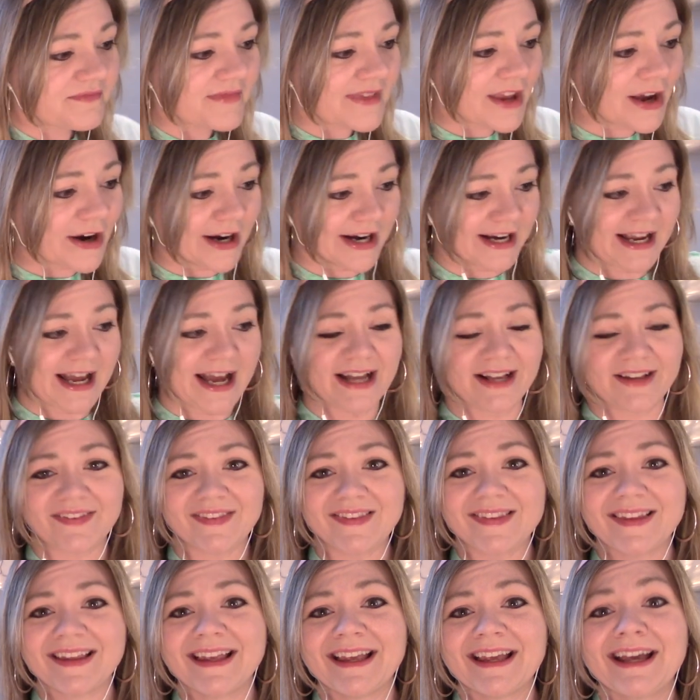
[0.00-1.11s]
right,
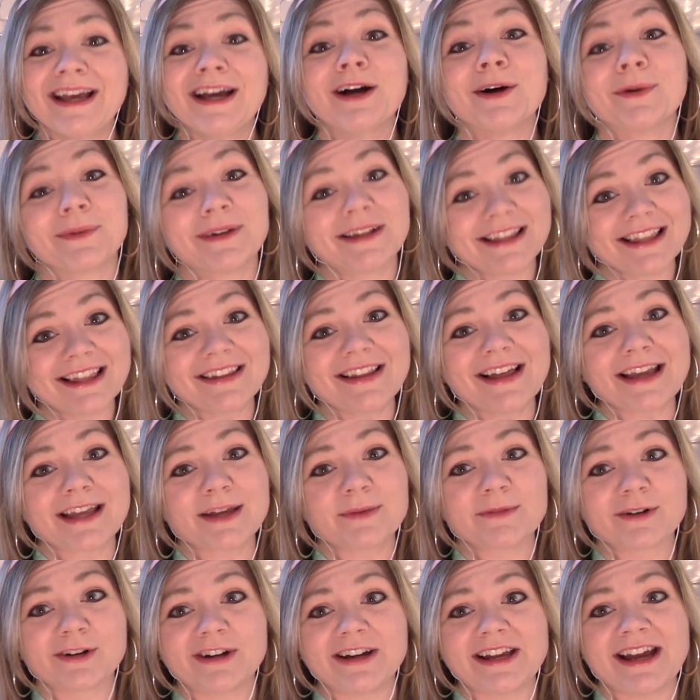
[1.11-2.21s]
guys. Really liking
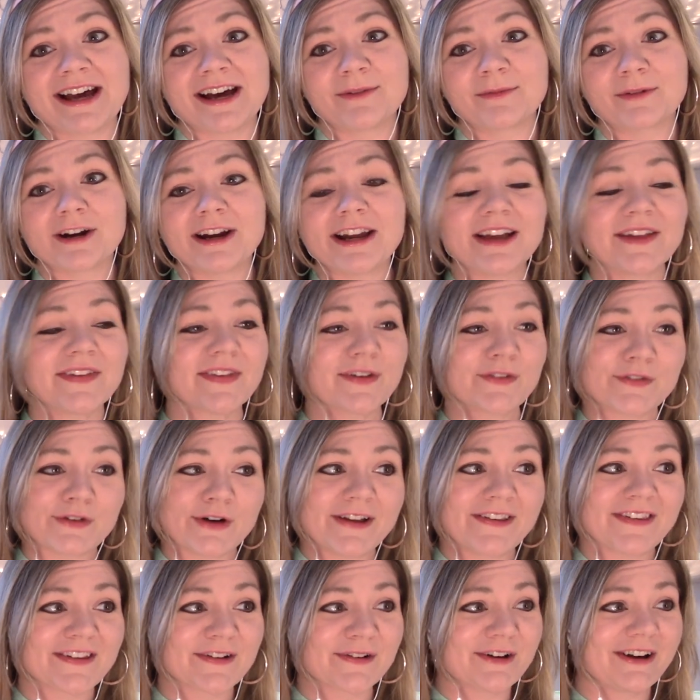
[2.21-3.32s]
Maria. Maria has a
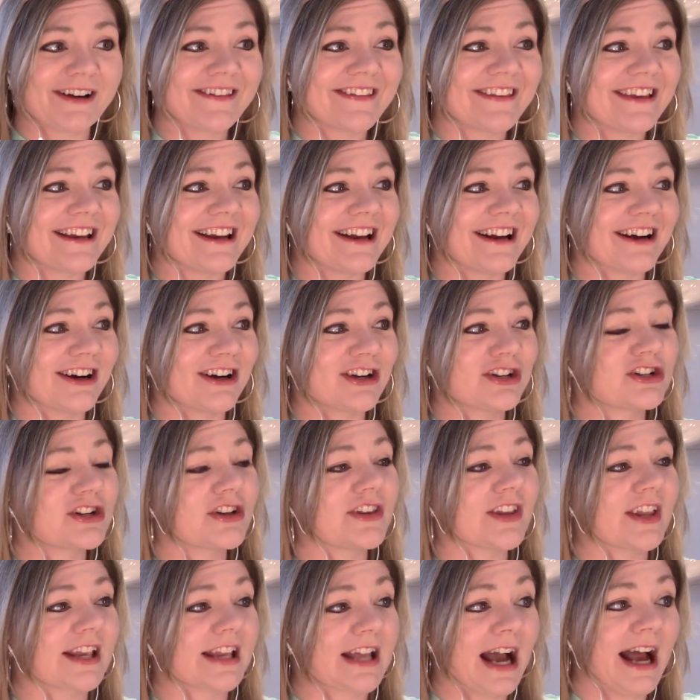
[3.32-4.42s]
voice of reason here. She's
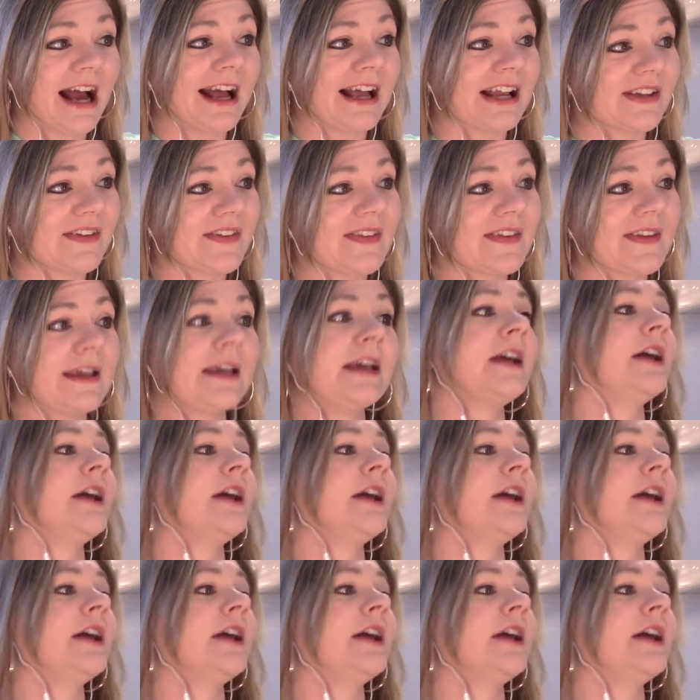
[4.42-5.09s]
like, guys,